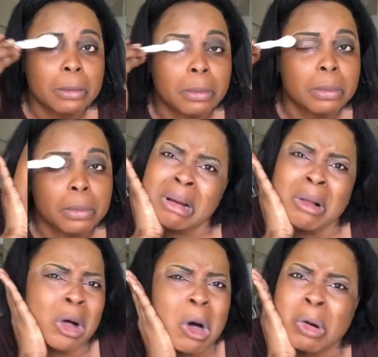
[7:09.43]
Oh no, look
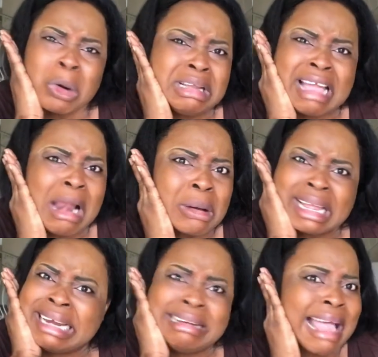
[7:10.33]
how good girl
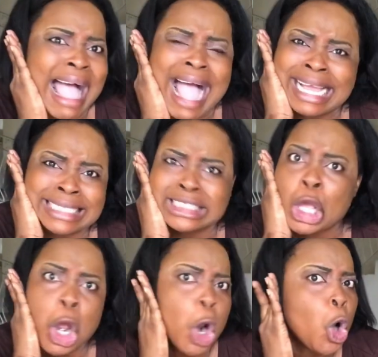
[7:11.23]
looking nice.
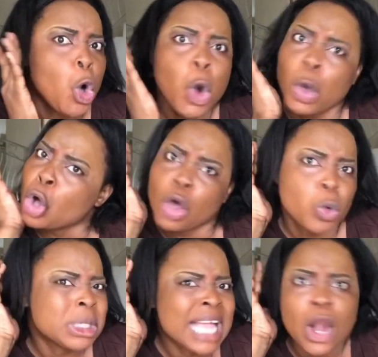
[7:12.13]
Look how good
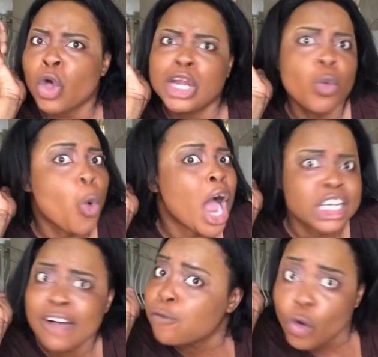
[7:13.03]
girl looking
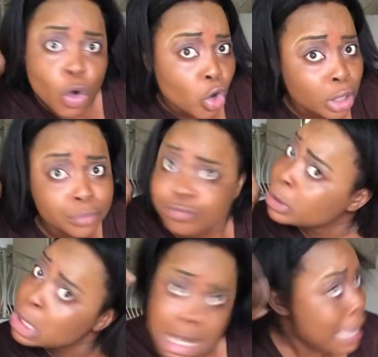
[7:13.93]
wonderful.
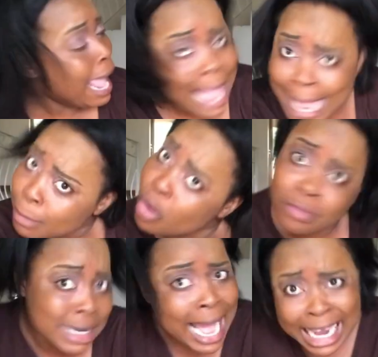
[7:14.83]
Hey, moving
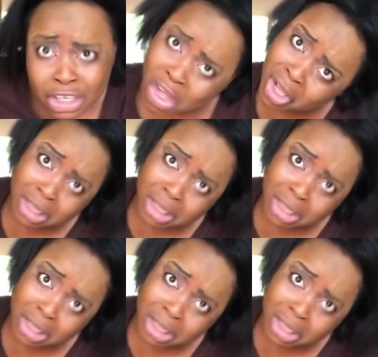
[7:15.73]
on now.